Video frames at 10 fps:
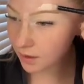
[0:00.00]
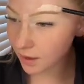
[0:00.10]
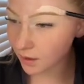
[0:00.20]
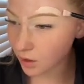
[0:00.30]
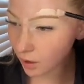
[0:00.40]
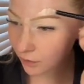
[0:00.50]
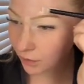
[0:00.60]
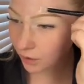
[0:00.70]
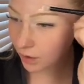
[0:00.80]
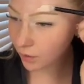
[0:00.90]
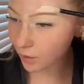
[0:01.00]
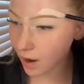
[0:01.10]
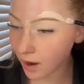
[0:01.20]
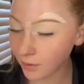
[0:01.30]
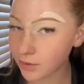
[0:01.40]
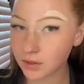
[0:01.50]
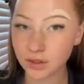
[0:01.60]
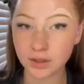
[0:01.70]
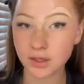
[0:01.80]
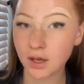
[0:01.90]
I did not feel cute. I was
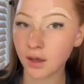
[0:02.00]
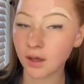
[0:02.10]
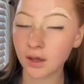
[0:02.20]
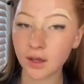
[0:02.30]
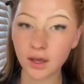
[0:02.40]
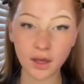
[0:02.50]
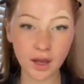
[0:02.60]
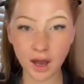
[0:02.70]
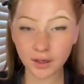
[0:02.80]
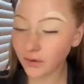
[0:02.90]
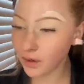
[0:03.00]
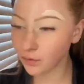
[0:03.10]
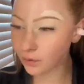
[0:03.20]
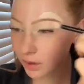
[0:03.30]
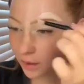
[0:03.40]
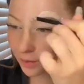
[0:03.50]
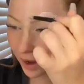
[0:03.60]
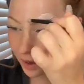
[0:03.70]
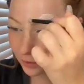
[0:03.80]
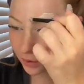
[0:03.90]
just kind of in a really
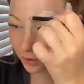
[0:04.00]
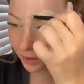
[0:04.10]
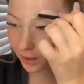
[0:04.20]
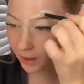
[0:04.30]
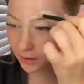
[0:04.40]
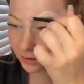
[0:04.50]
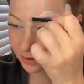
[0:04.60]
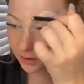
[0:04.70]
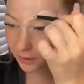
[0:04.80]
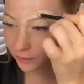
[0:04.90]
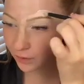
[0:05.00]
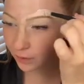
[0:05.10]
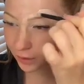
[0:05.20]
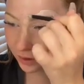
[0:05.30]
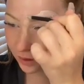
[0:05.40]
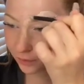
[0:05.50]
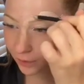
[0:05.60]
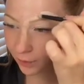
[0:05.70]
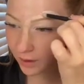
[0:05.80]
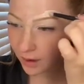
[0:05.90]
bad mood, and I just didn't feel pretty for
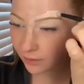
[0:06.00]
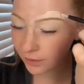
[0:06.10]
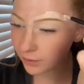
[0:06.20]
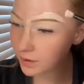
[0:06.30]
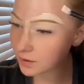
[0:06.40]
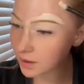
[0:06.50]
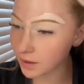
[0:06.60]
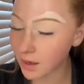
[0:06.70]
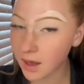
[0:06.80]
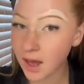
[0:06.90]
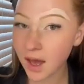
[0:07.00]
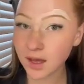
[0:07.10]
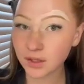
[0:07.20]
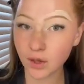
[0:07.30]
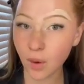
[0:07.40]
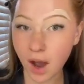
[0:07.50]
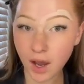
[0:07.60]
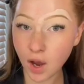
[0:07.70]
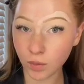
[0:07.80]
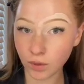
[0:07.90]
whatever reason, and so I
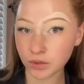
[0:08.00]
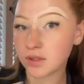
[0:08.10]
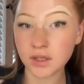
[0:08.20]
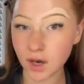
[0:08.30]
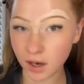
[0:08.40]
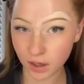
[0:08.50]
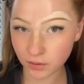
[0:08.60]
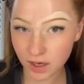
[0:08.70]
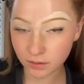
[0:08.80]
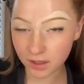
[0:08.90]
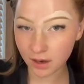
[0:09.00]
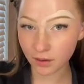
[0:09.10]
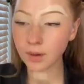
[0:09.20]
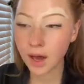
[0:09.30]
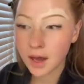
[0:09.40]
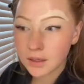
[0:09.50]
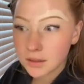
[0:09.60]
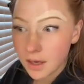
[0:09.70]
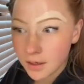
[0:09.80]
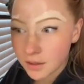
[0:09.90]
almost did not go downtown. But I
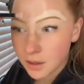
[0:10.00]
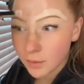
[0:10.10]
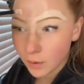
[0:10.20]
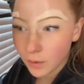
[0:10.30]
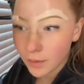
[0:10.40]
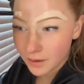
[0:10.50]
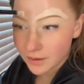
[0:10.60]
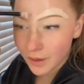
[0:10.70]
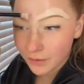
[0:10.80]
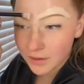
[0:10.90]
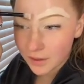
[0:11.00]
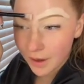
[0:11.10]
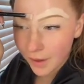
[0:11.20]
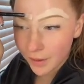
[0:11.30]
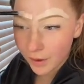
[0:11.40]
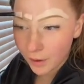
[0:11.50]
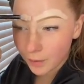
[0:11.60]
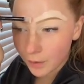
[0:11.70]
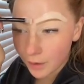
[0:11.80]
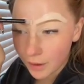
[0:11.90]
decided to pull myself together,
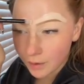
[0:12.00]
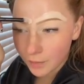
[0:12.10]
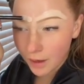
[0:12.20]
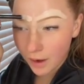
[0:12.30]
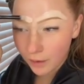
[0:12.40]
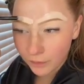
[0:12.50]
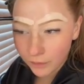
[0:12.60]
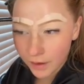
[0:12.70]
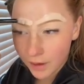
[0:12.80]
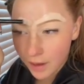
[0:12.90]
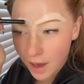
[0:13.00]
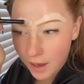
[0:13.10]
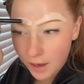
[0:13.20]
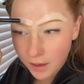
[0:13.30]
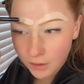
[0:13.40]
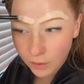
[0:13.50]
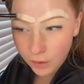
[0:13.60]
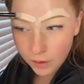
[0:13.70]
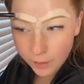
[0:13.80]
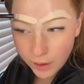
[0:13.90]
put on my outfit, and
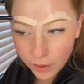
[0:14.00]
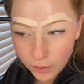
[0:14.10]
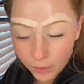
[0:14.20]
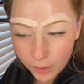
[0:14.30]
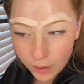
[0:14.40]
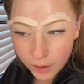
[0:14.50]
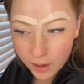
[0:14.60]
order my Uber